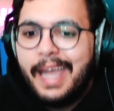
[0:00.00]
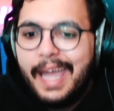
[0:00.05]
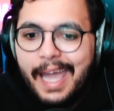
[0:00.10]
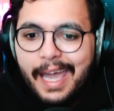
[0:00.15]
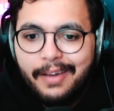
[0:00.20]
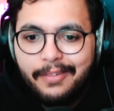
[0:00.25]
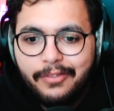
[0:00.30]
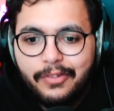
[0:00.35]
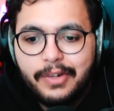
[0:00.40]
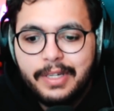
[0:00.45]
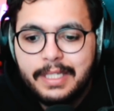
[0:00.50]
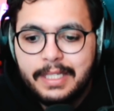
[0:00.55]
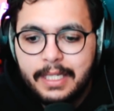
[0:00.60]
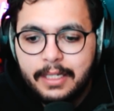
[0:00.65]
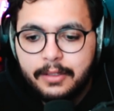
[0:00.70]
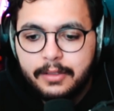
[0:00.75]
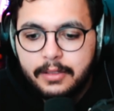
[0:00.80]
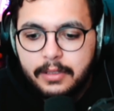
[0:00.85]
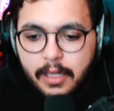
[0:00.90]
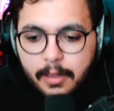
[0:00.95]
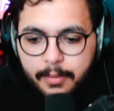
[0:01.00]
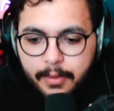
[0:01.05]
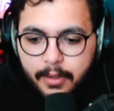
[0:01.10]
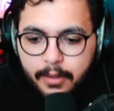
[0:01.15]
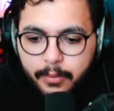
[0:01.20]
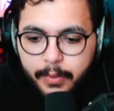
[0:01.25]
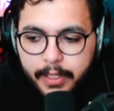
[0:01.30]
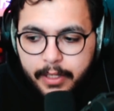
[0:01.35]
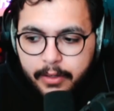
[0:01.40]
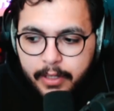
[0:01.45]
every single
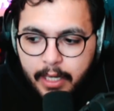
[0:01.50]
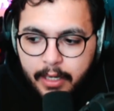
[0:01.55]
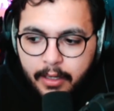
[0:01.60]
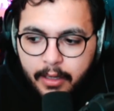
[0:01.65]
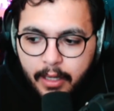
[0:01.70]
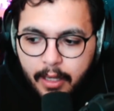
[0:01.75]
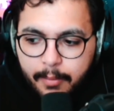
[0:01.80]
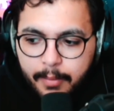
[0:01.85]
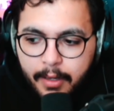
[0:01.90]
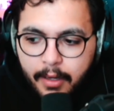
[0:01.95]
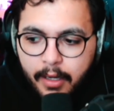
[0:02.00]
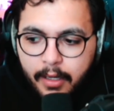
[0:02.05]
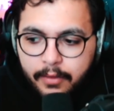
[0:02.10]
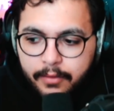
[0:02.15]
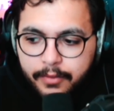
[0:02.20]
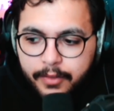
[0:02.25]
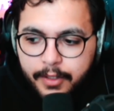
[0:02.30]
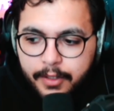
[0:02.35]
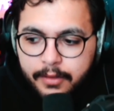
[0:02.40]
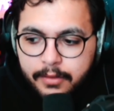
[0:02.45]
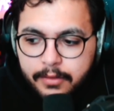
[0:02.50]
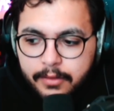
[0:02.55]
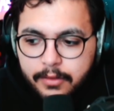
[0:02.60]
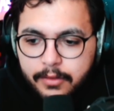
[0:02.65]
summer we go down to Lebanon for